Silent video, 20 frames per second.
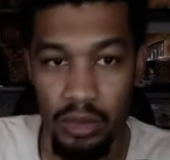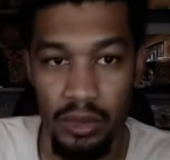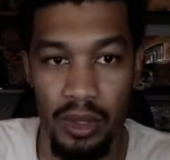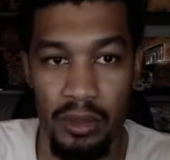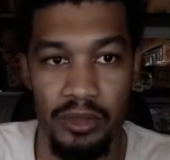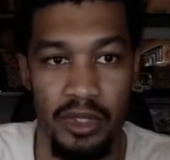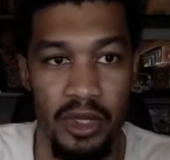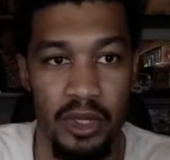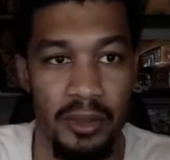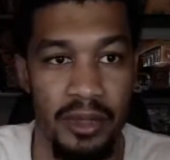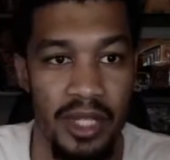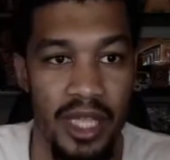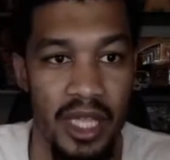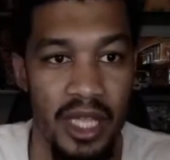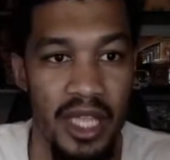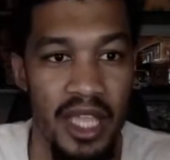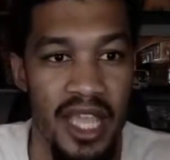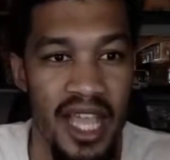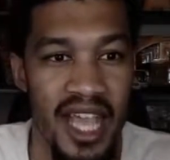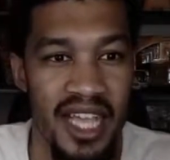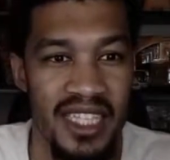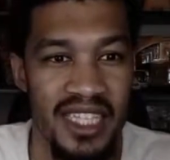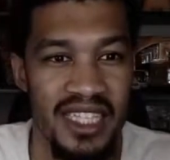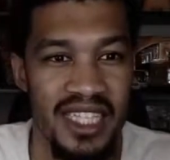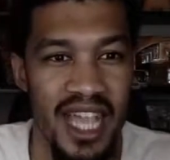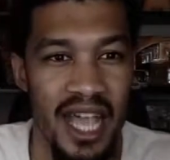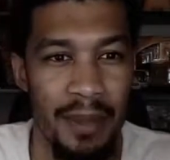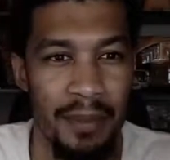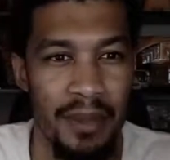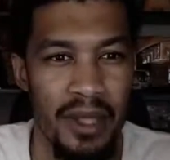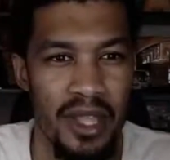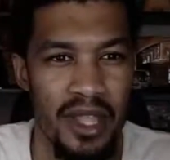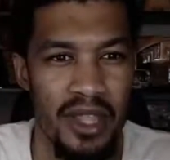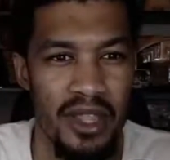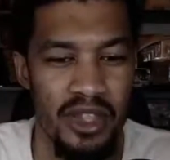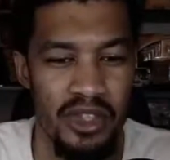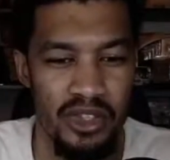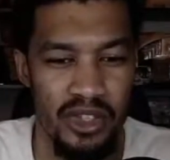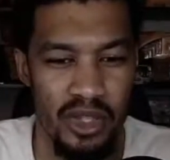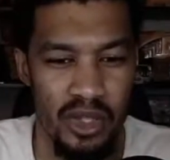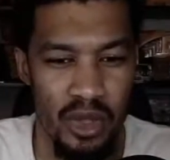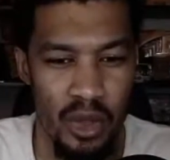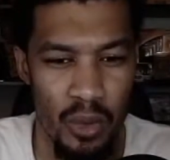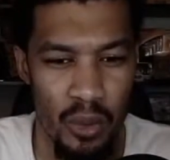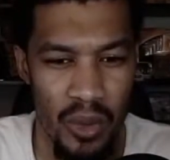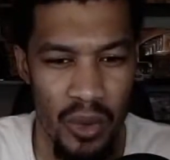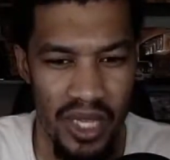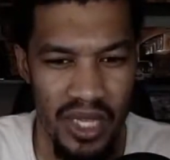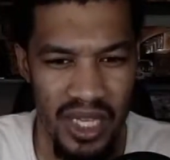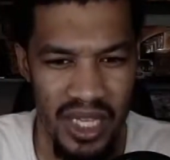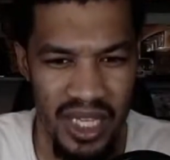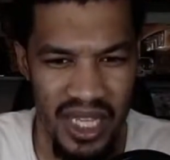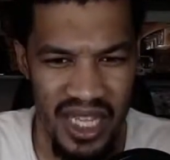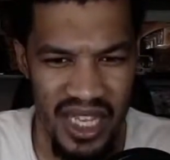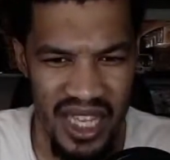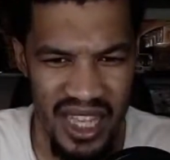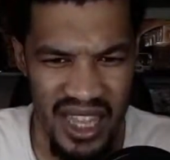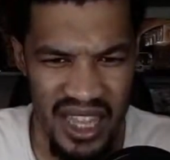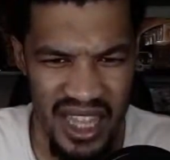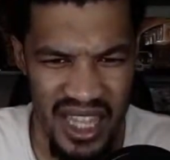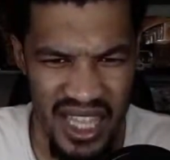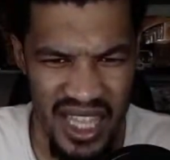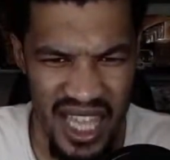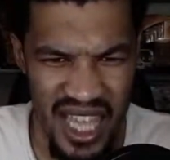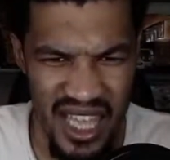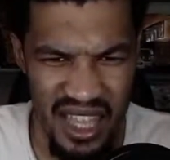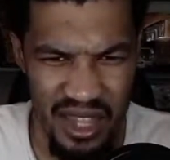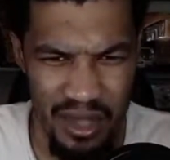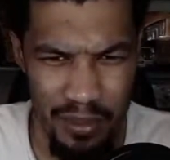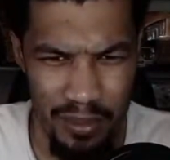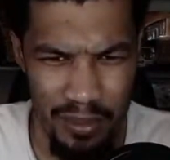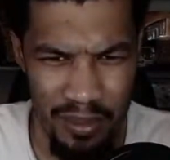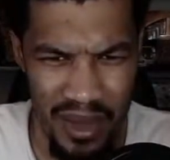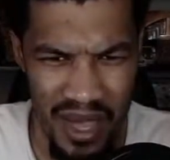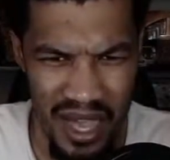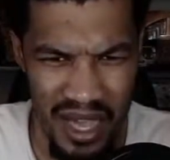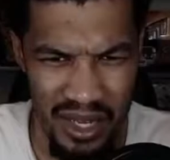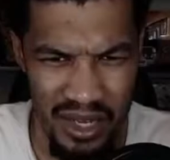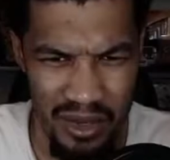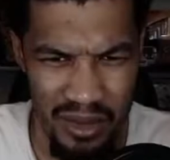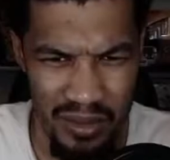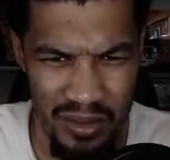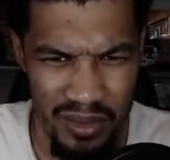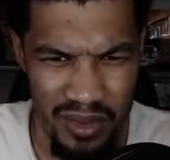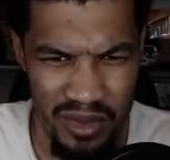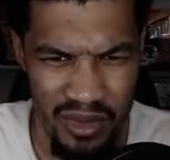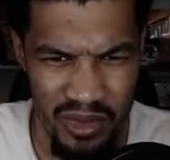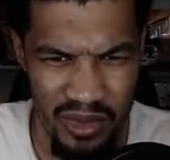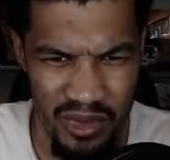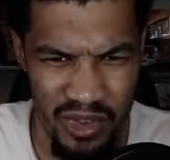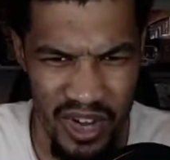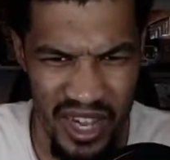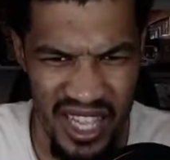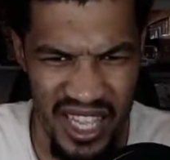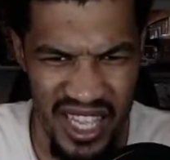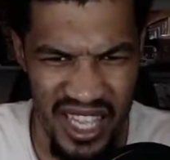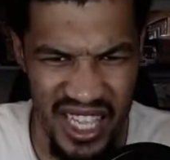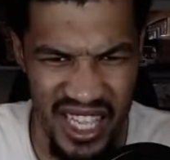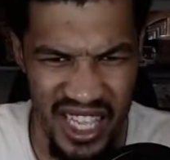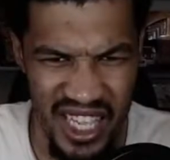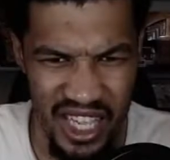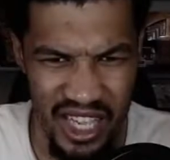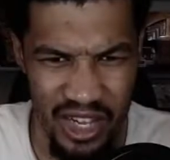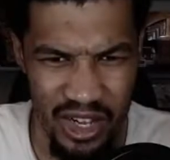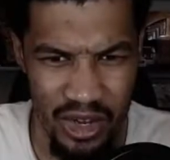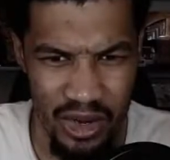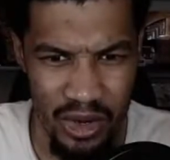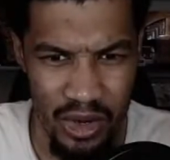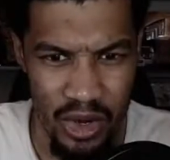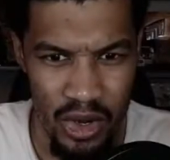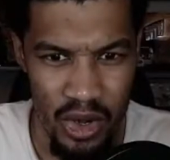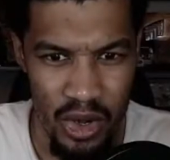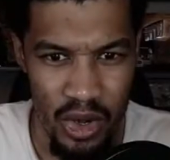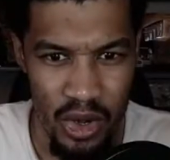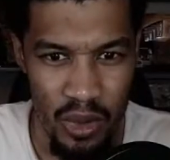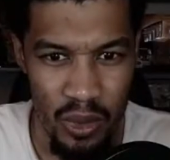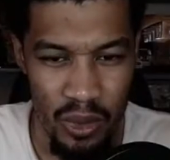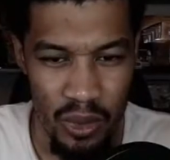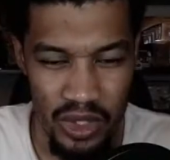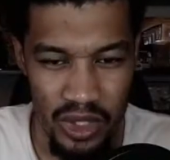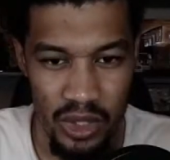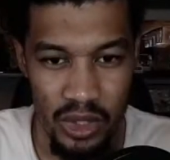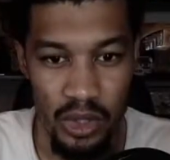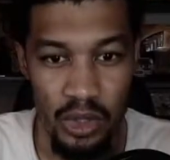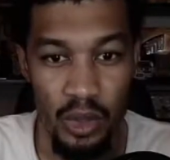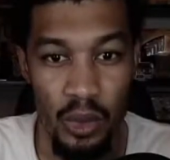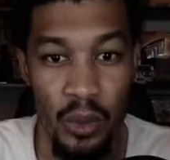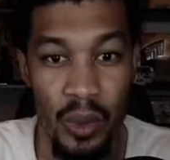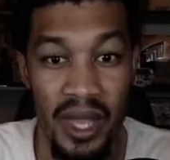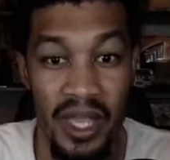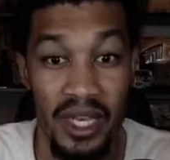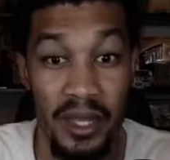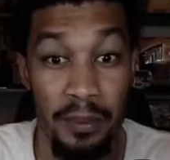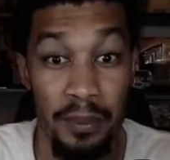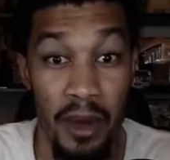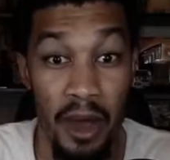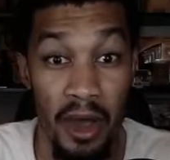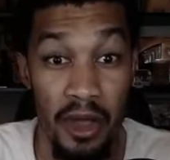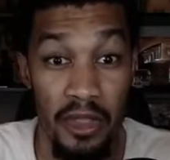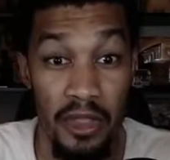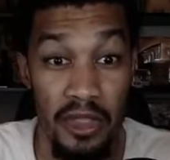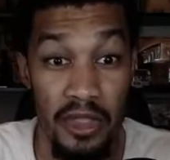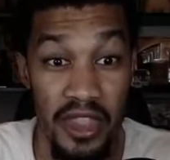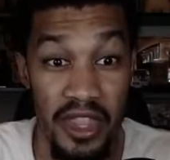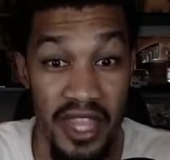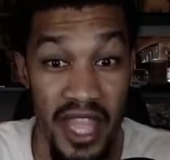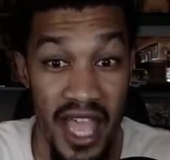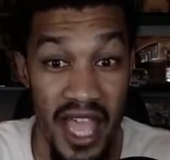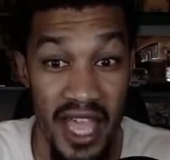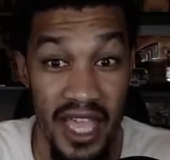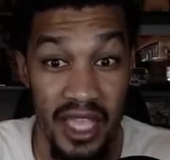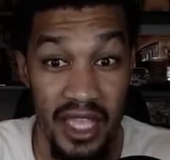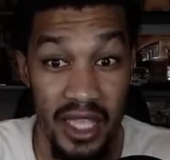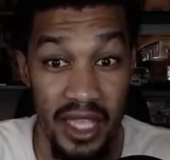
I'm sorry about that. At the top there's a little whiting, and I think at the bottom right here was a little whiting, but other than that,